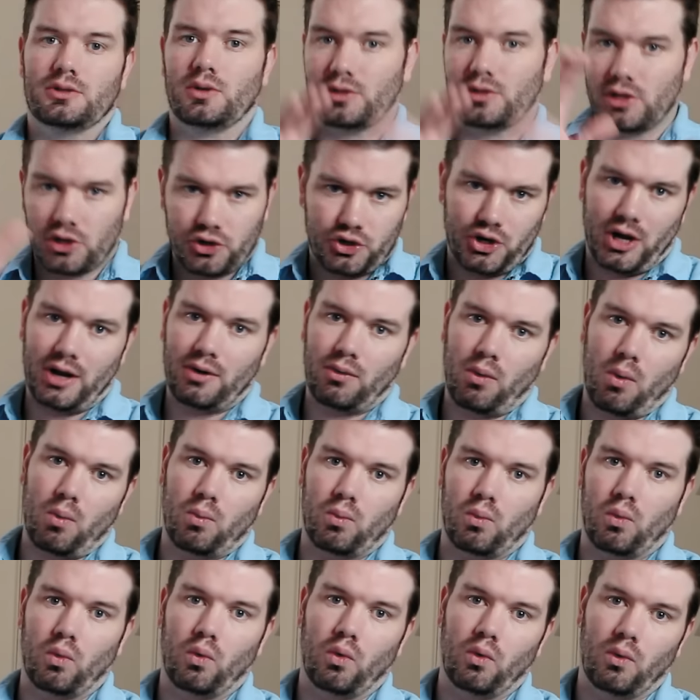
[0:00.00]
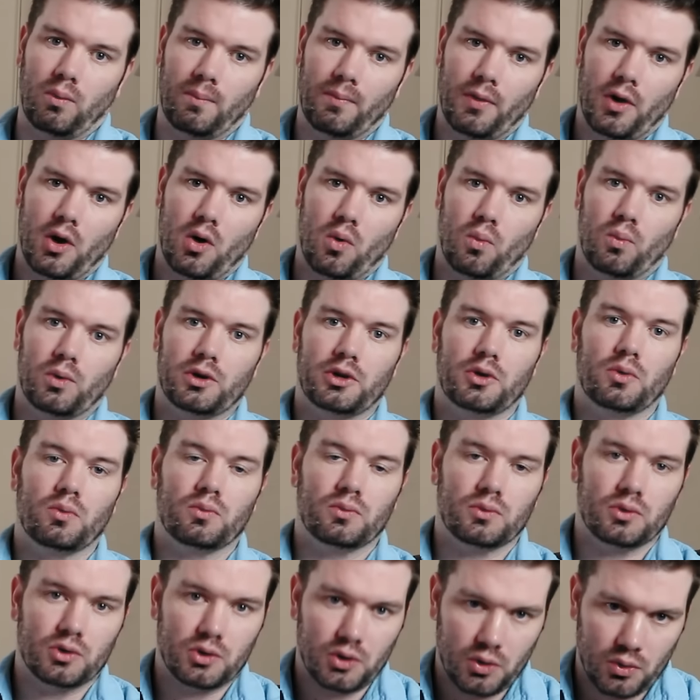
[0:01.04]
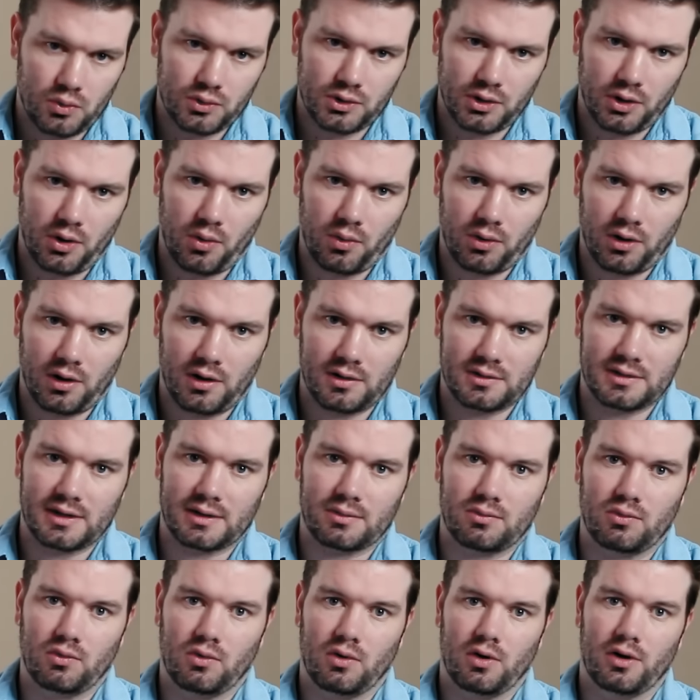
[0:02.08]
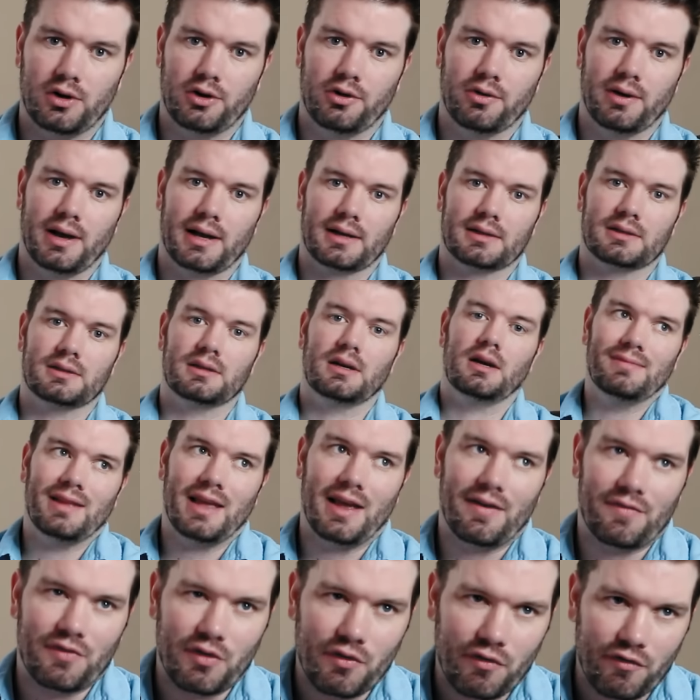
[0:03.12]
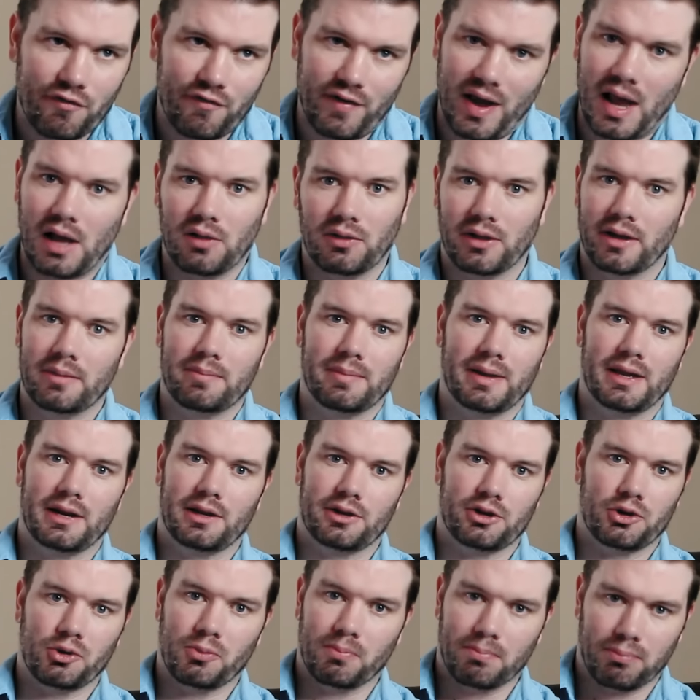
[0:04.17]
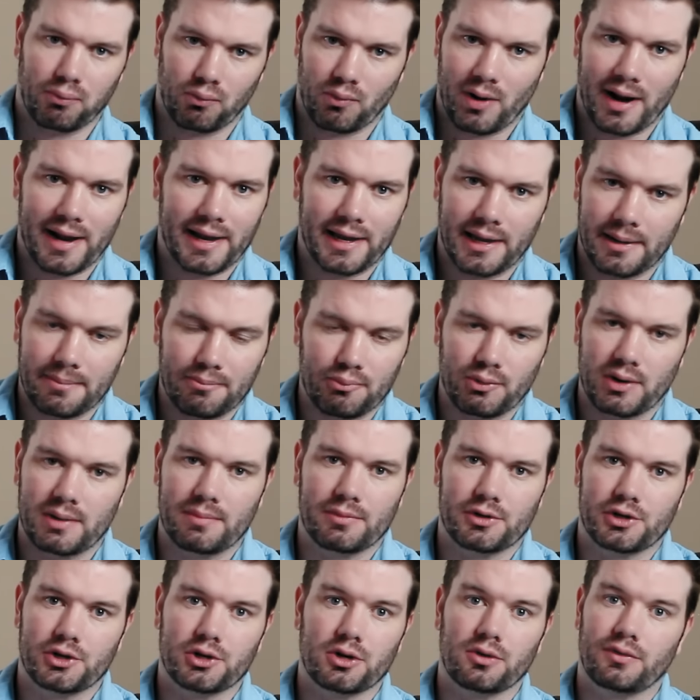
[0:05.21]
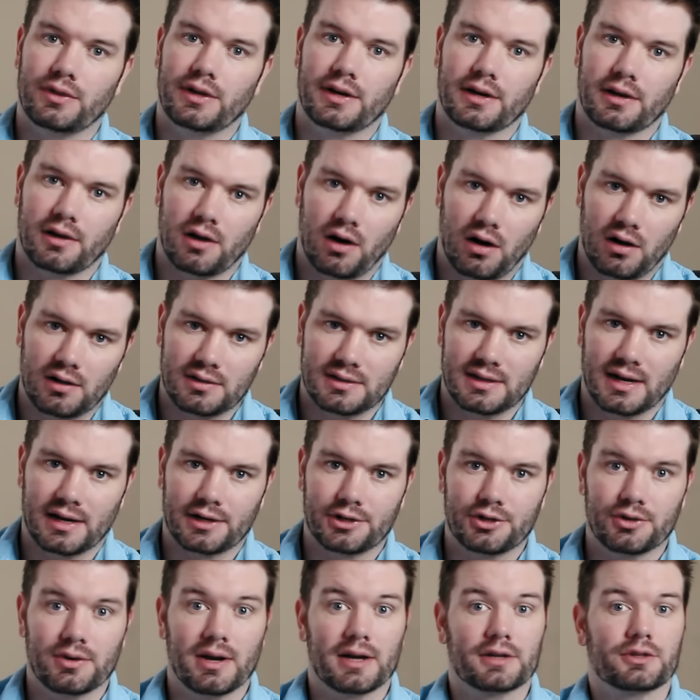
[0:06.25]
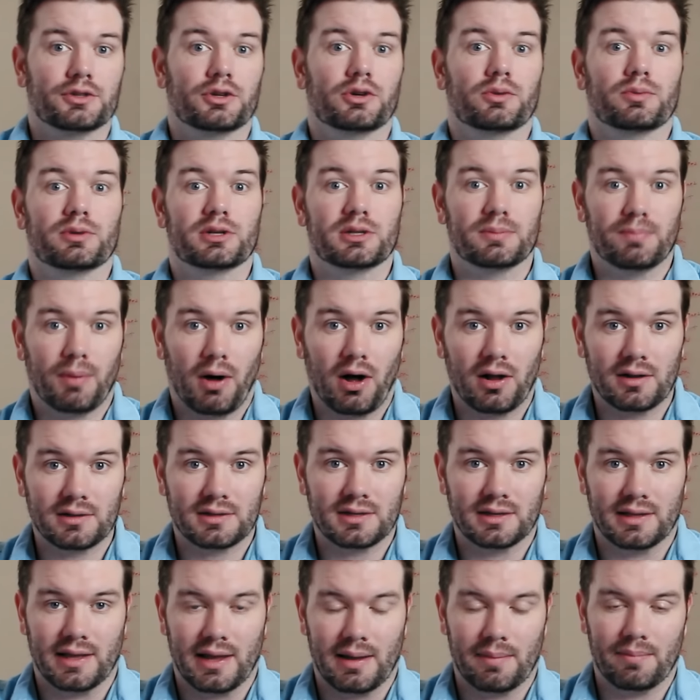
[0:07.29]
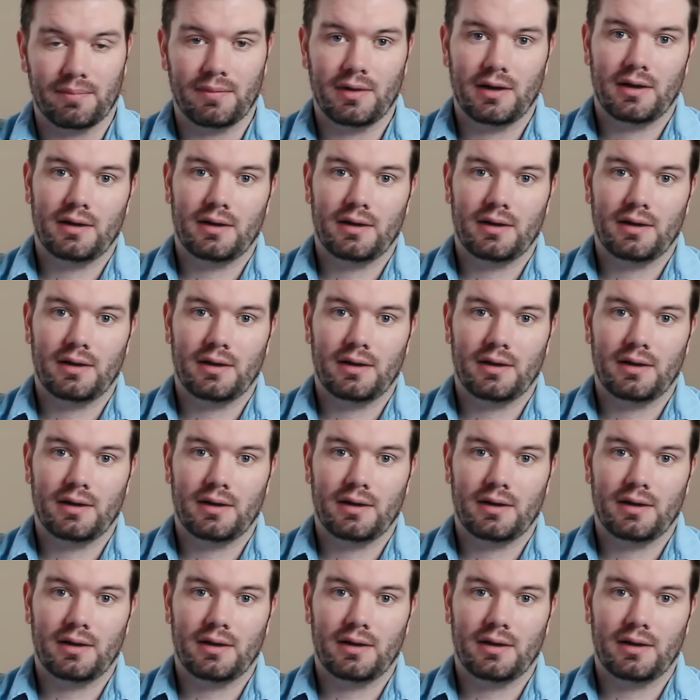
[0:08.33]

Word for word: So as a general rule, when you use a no contact rule on your ex, if you fail it, meaning you break it prematurely to contact your ex or to respond to them,